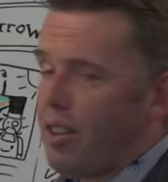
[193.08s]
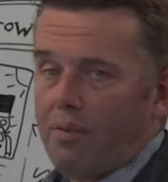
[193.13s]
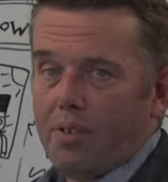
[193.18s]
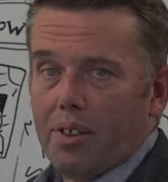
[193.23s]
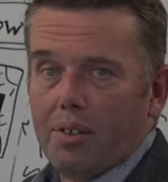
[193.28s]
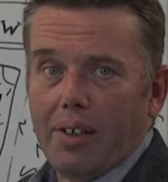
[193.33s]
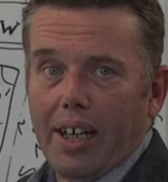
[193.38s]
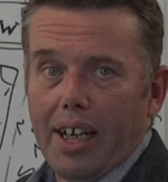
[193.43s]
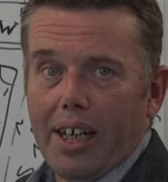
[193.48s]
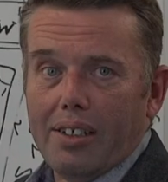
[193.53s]

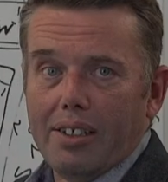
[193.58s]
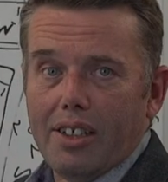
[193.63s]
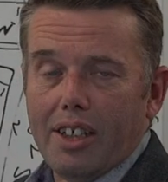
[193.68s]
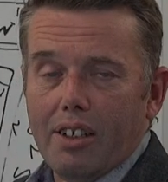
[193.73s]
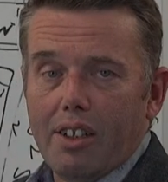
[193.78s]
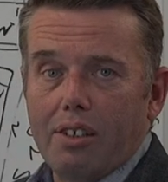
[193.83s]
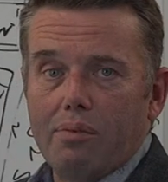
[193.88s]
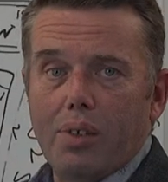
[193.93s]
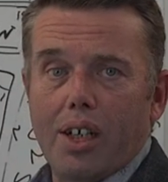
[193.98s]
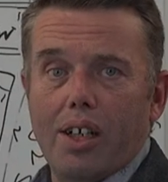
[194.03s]
for it,
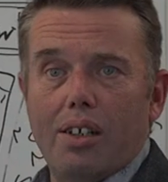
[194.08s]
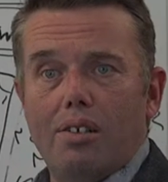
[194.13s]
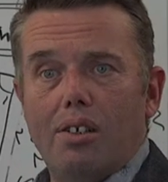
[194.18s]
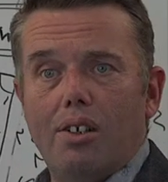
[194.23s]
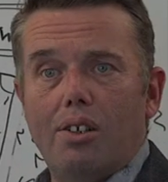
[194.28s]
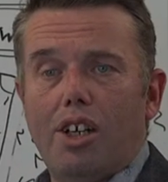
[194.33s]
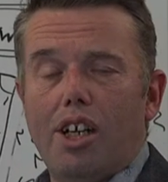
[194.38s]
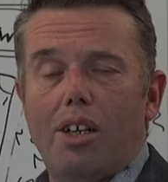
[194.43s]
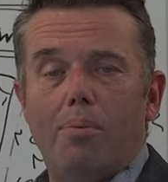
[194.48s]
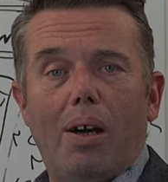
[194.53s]
you were
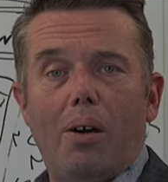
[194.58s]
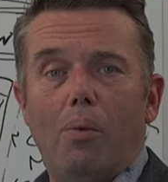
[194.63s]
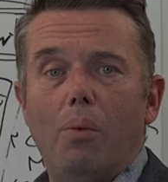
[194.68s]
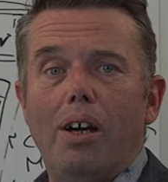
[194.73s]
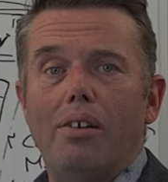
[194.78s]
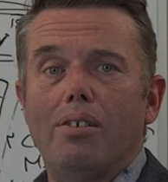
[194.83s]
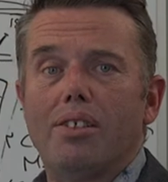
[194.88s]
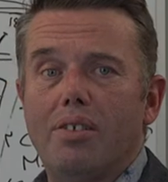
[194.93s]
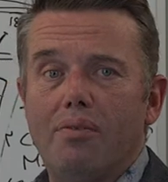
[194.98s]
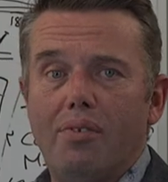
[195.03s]
looking about
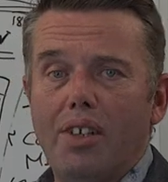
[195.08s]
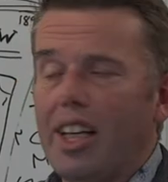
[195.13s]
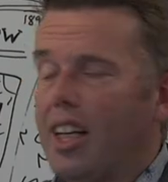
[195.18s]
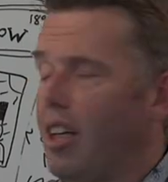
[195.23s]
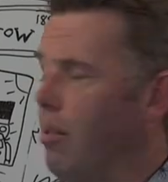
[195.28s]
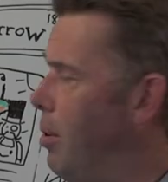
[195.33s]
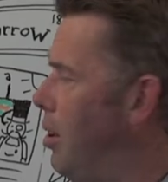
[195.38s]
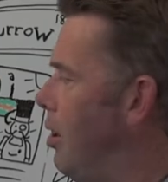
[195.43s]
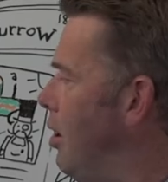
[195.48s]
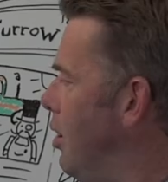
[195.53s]
where it's
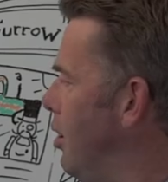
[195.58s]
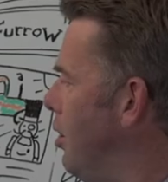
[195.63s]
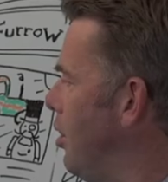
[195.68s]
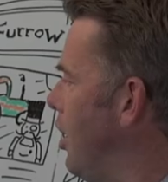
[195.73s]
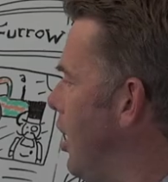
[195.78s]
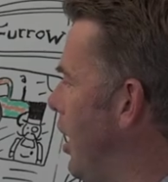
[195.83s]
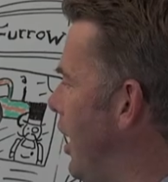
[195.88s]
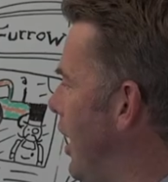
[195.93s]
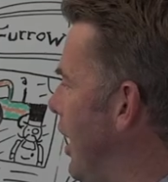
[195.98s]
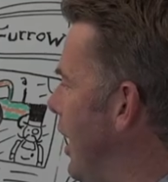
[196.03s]
available
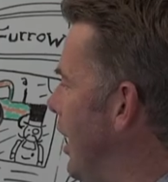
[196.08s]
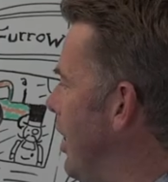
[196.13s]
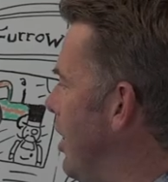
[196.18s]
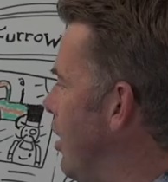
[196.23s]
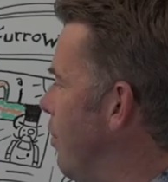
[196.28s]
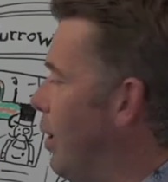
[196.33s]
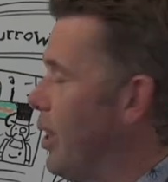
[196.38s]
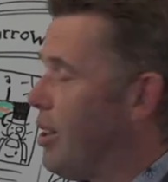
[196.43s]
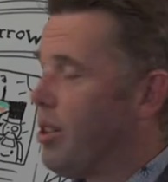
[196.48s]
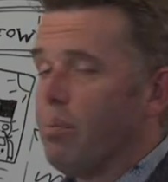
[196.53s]
locally,
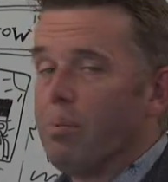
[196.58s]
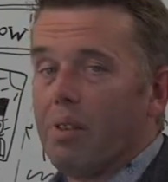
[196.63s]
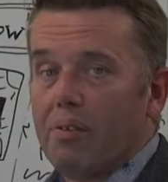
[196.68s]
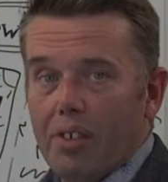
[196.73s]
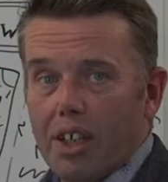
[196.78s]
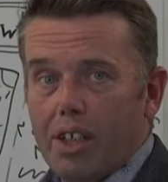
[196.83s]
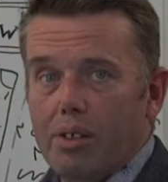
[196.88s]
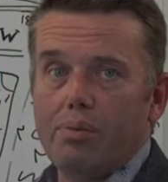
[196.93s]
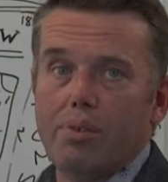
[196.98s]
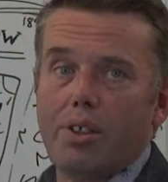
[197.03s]
you read some
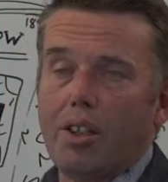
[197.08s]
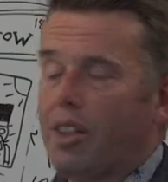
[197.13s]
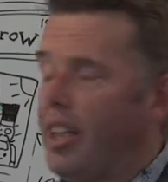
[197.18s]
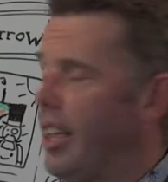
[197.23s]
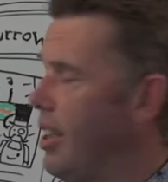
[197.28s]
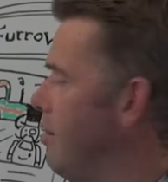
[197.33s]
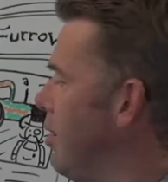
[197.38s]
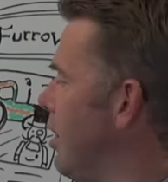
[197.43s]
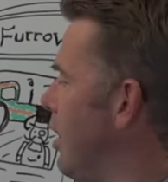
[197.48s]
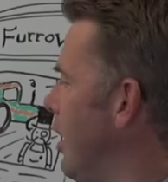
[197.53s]
reviews on
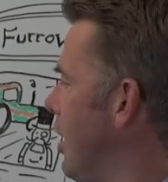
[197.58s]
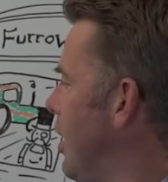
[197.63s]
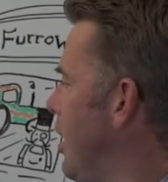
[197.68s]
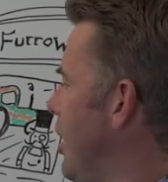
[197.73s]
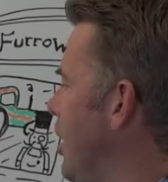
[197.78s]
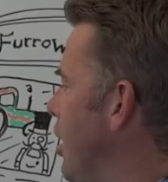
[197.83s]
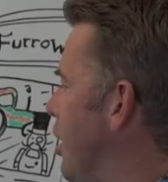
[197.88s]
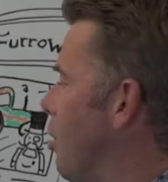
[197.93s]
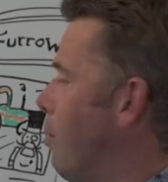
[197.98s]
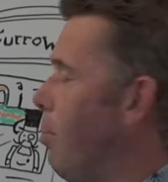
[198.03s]
it,
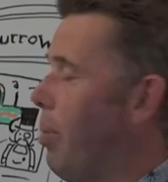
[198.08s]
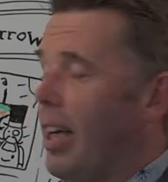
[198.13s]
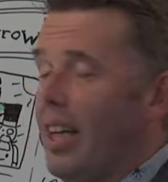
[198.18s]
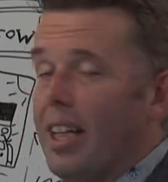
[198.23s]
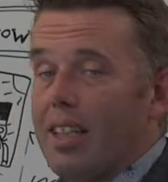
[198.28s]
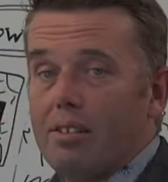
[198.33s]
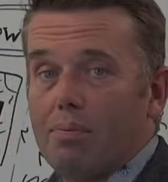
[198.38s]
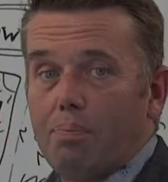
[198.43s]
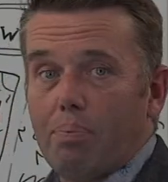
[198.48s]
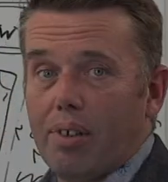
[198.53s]
you
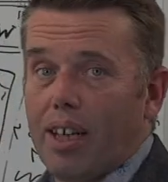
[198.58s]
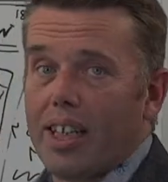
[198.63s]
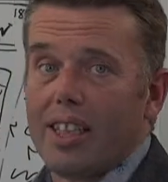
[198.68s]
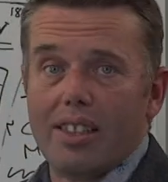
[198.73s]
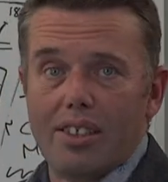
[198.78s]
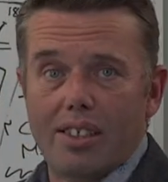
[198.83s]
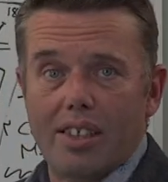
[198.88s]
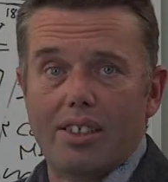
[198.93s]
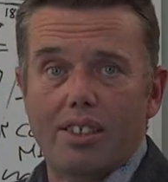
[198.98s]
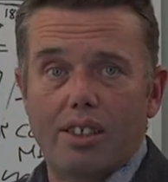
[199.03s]
compared
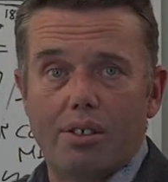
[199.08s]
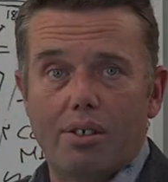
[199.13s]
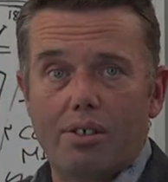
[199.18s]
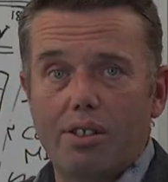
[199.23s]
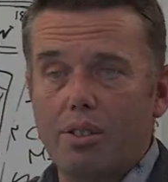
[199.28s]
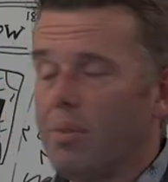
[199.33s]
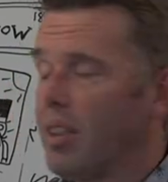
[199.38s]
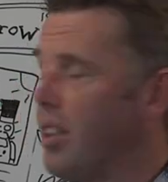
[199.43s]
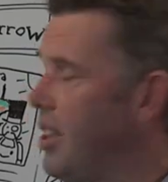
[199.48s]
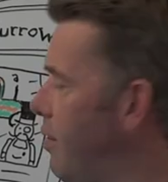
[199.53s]
prices across
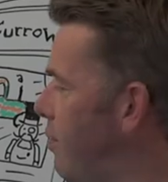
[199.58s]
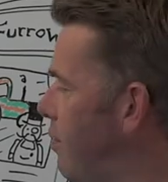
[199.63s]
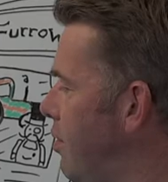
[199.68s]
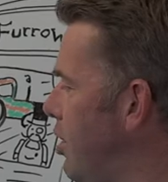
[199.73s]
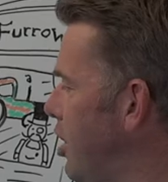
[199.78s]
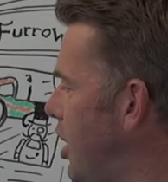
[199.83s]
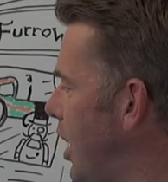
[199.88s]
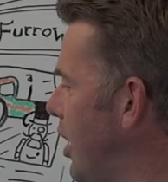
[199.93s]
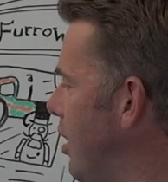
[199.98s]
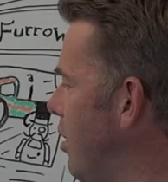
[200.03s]
some of the
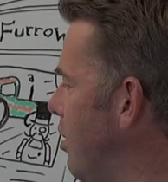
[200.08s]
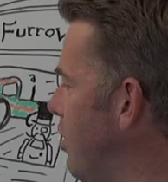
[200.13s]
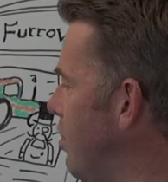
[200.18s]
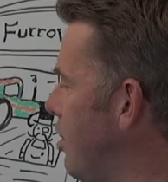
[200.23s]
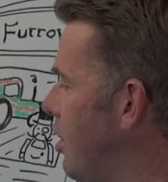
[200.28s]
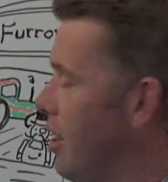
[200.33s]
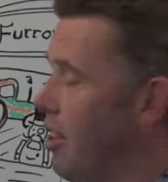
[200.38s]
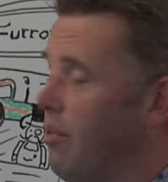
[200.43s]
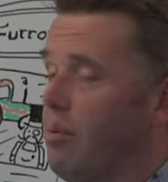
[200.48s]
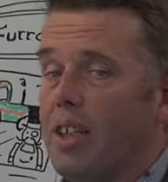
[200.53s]
different
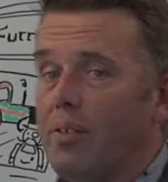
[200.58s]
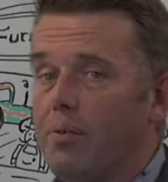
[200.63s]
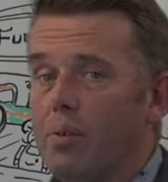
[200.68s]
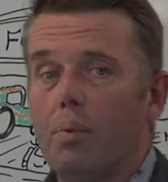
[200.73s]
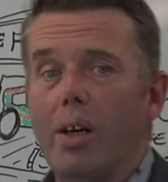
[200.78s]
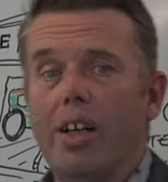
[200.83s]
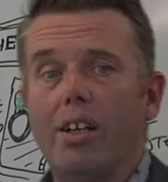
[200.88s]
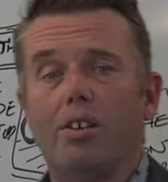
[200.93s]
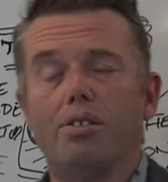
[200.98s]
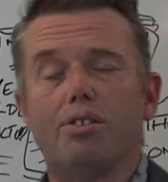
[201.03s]
channels, and you even
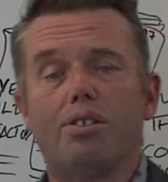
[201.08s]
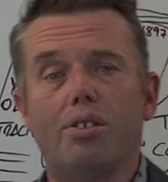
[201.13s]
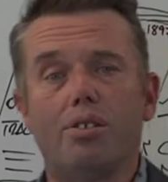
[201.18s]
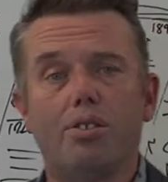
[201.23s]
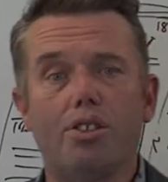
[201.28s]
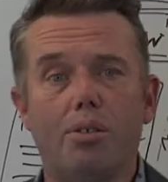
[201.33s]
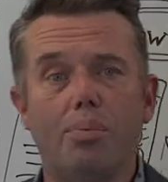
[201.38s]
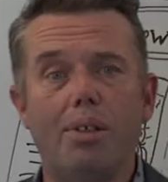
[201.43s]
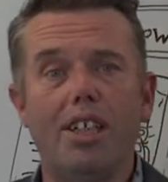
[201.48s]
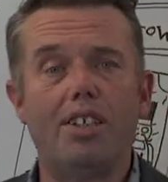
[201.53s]
went on
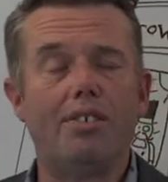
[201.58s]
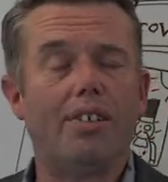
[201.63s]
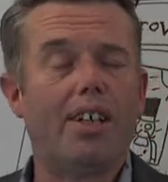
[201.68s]
social media